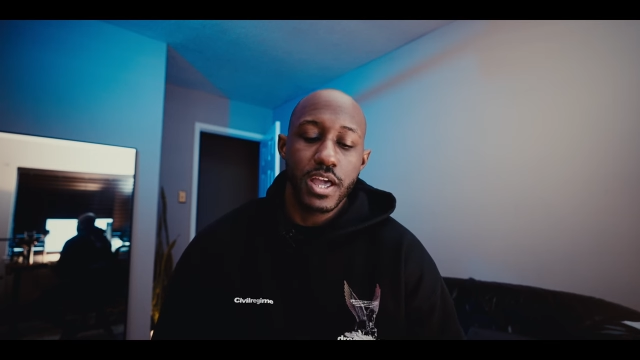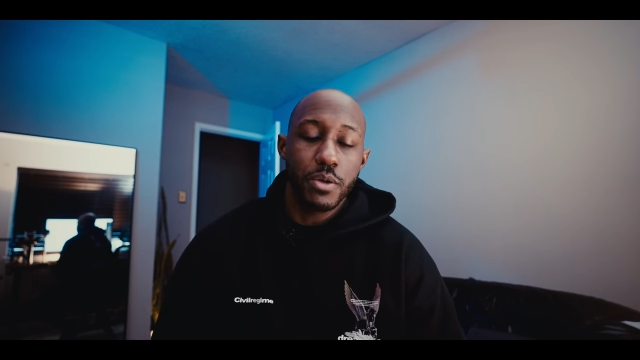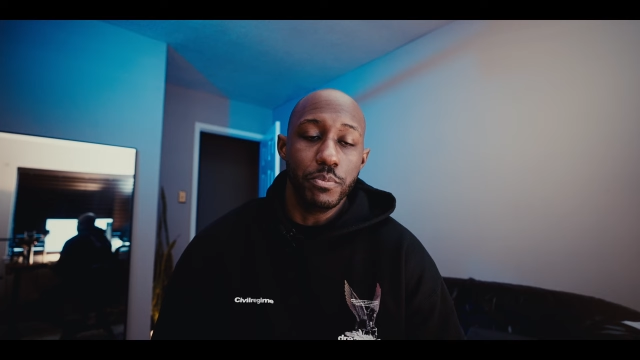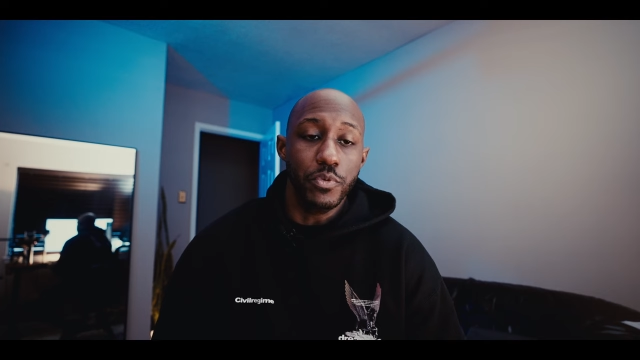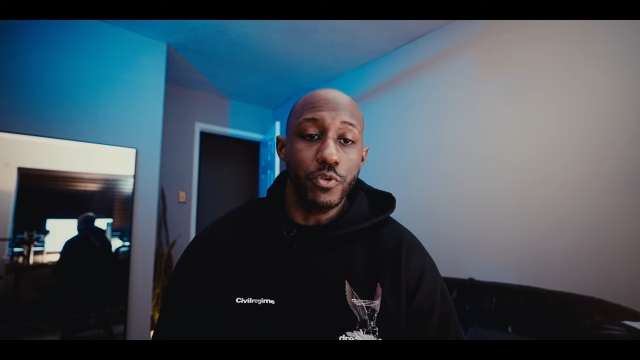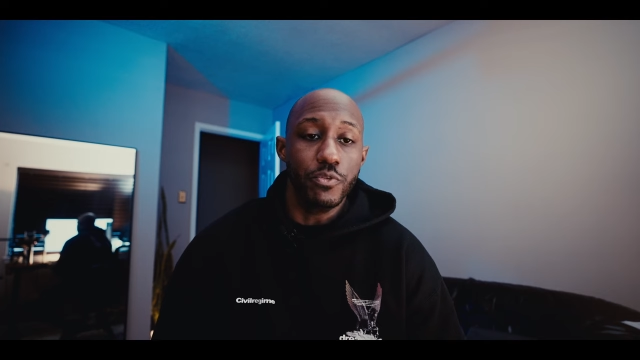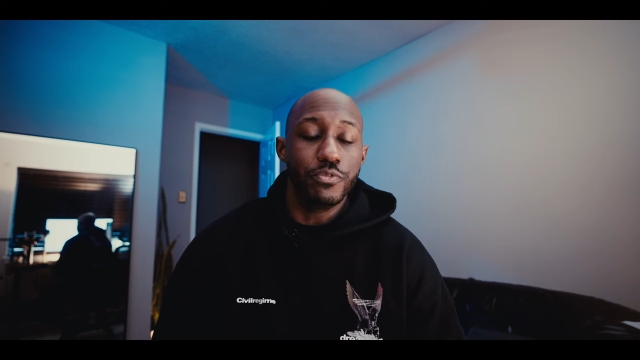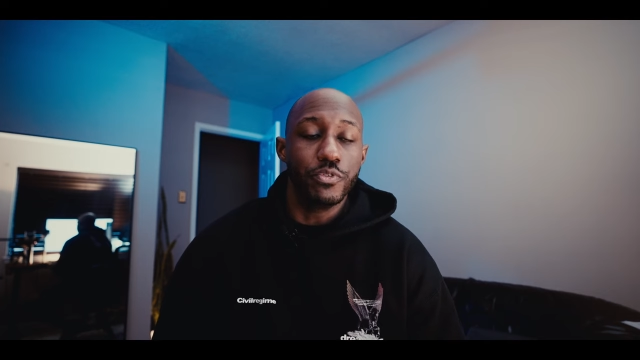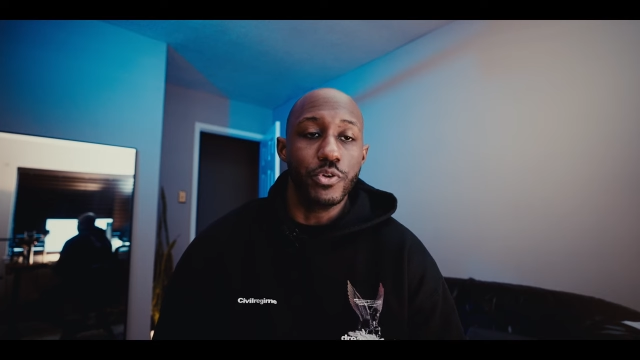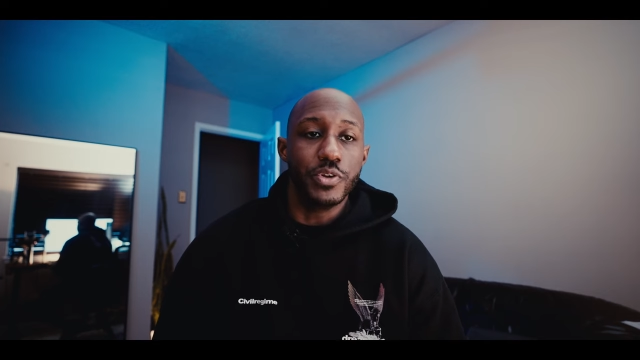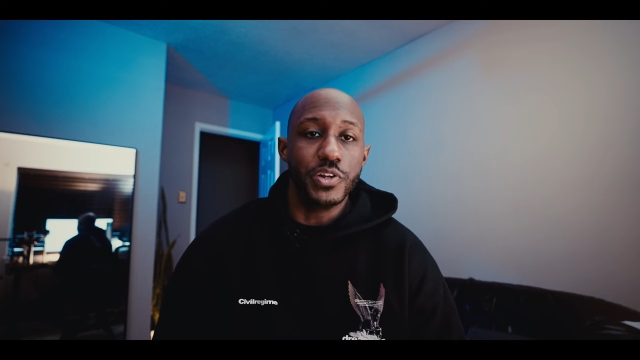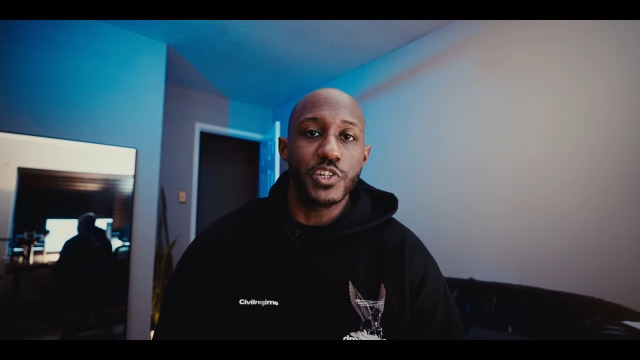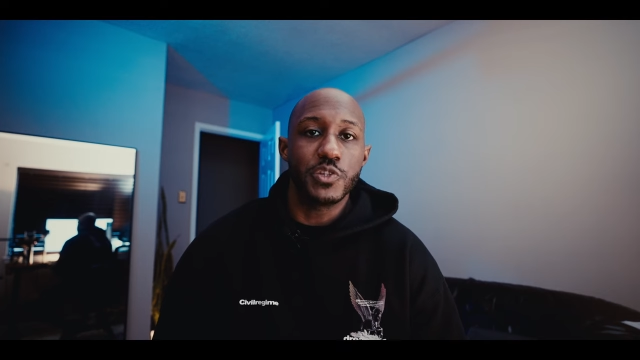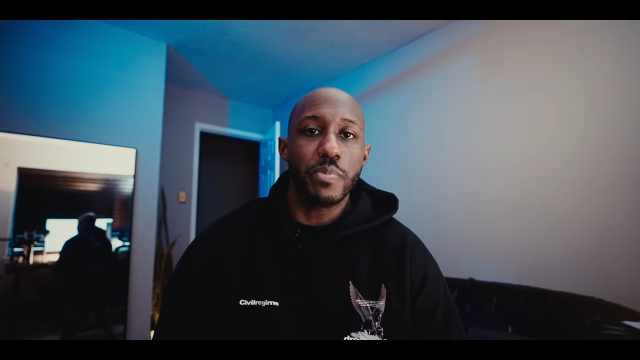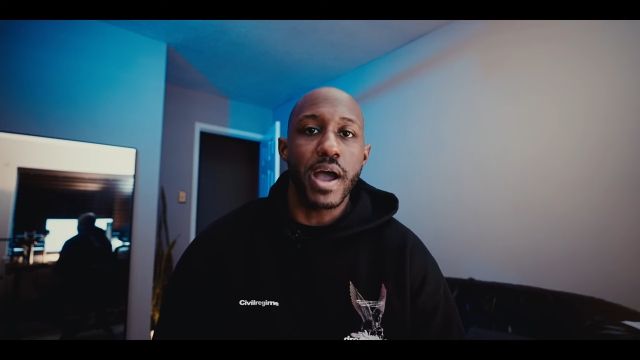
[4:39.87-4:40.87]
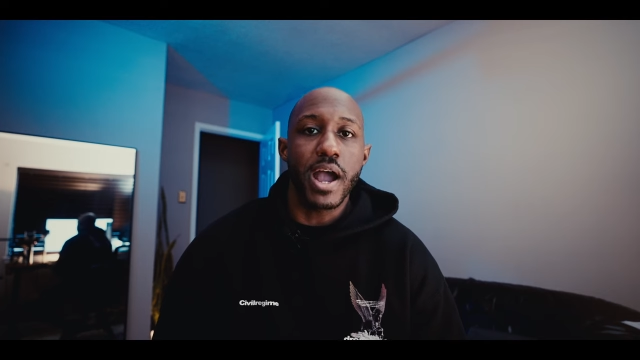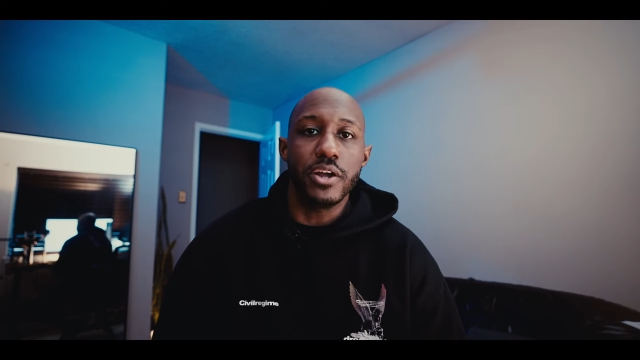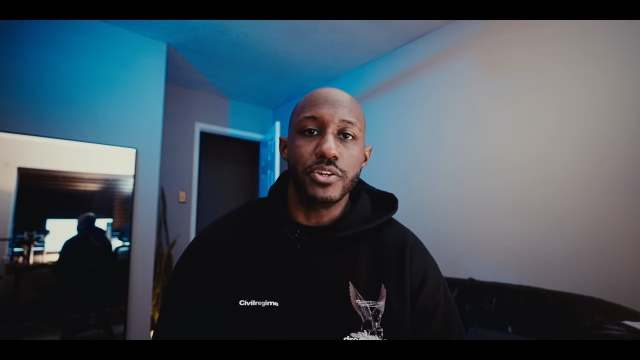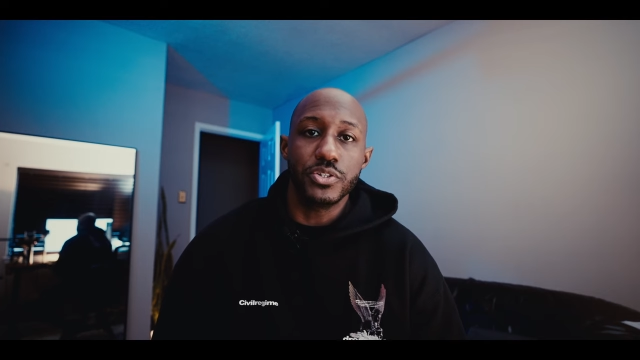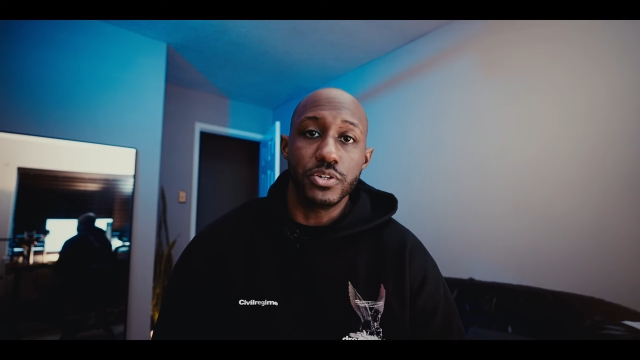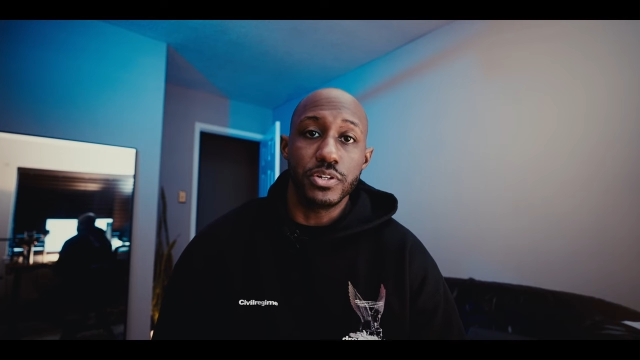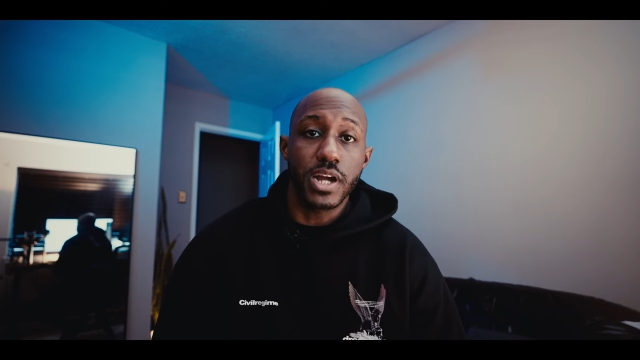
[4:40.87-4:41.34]
move through and aspire
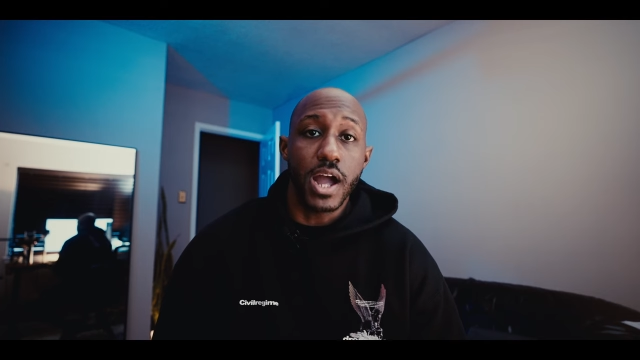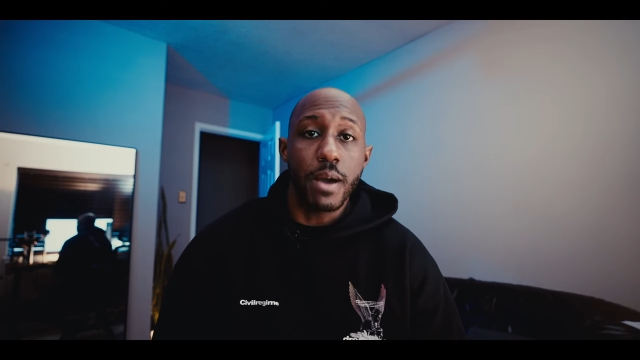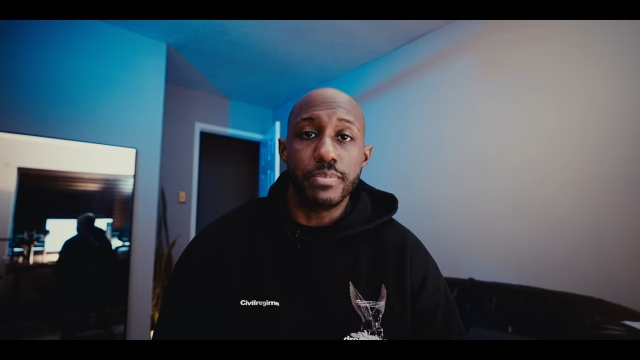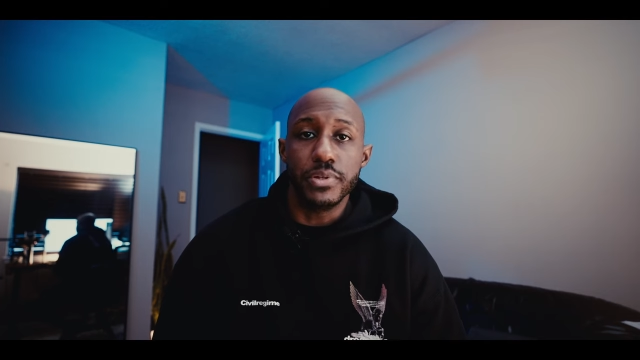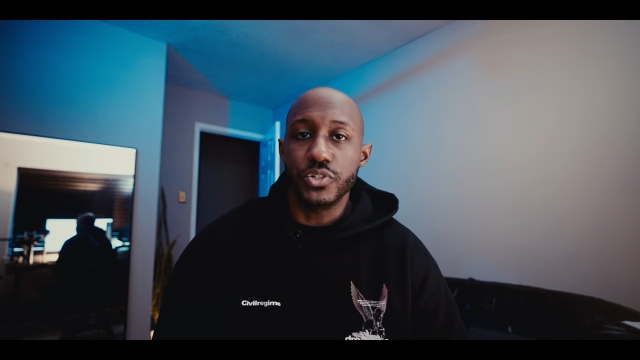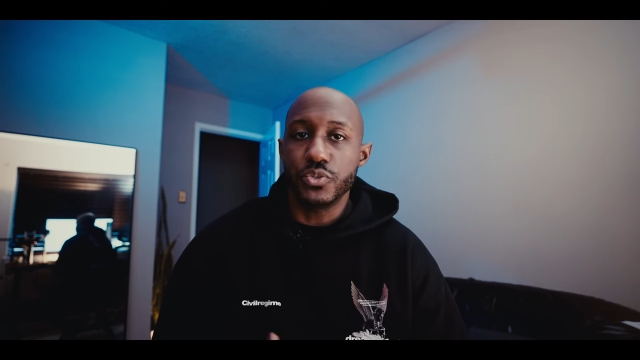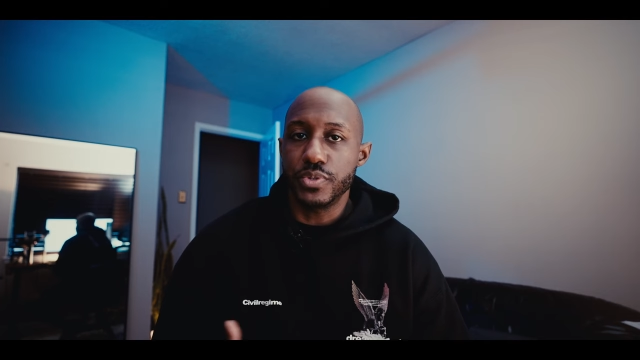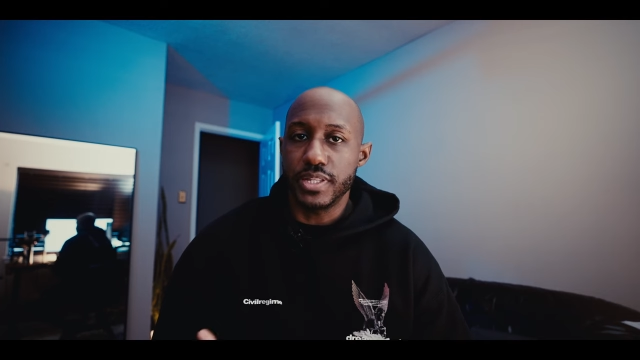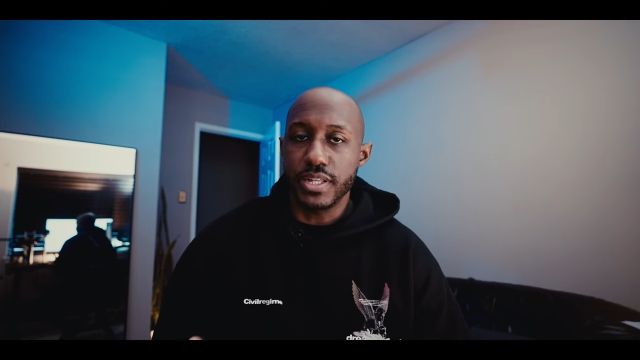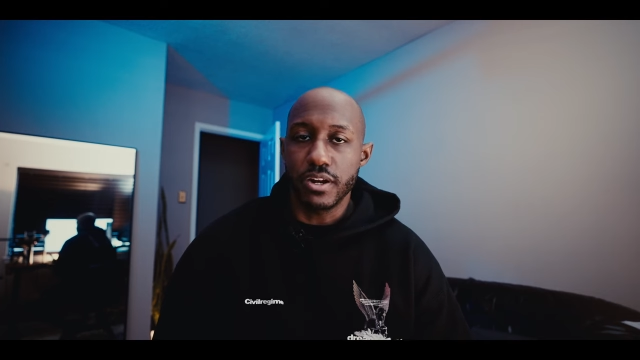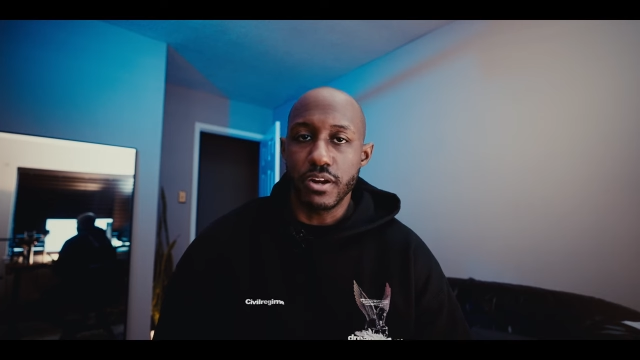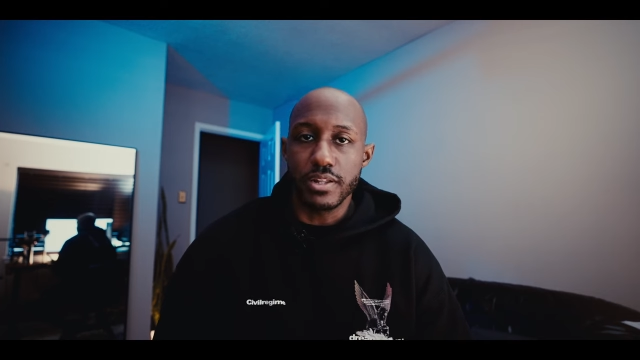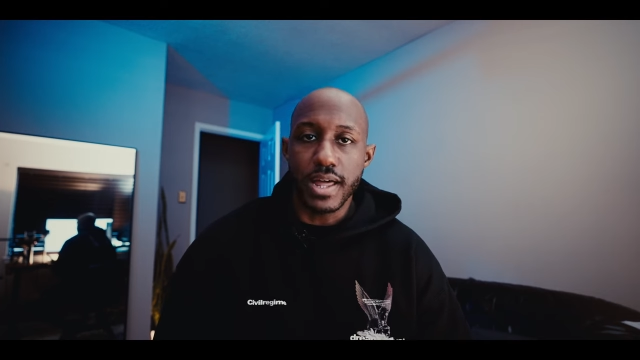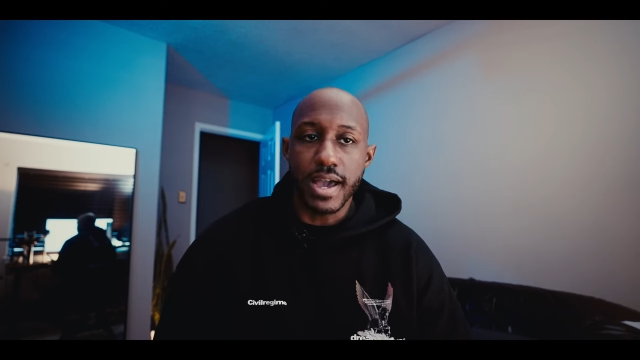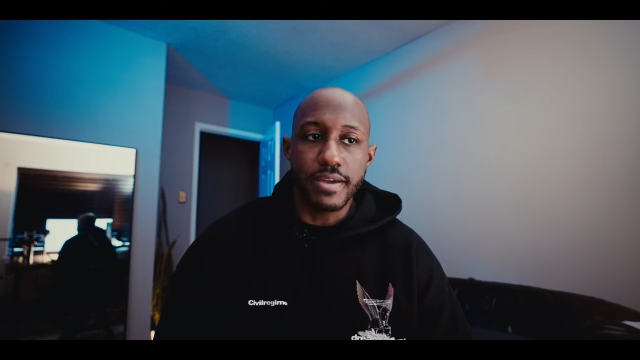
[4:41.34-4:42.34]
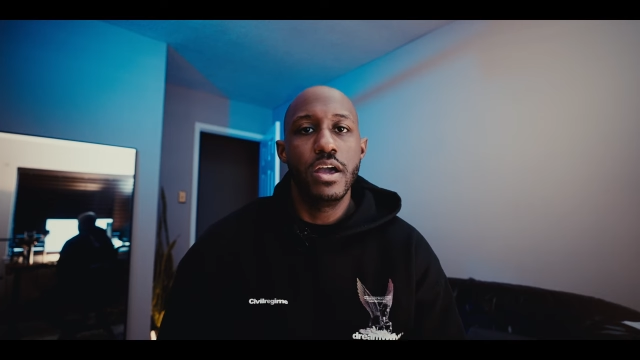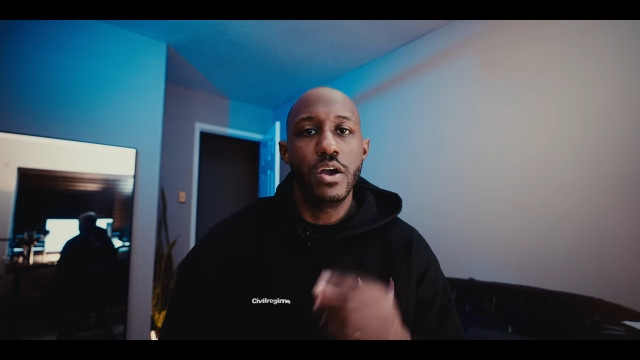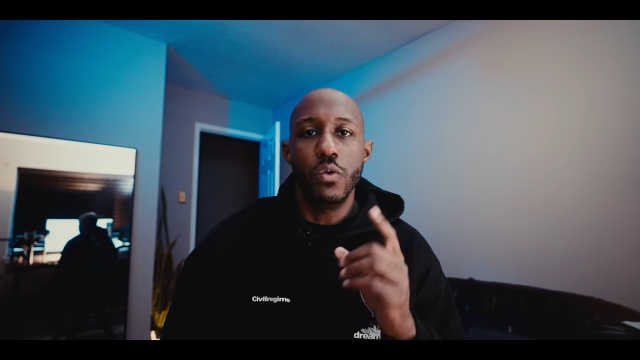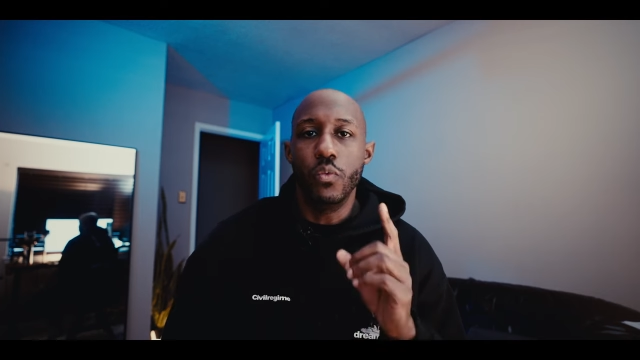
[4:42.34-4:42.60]
to accomplish within our life.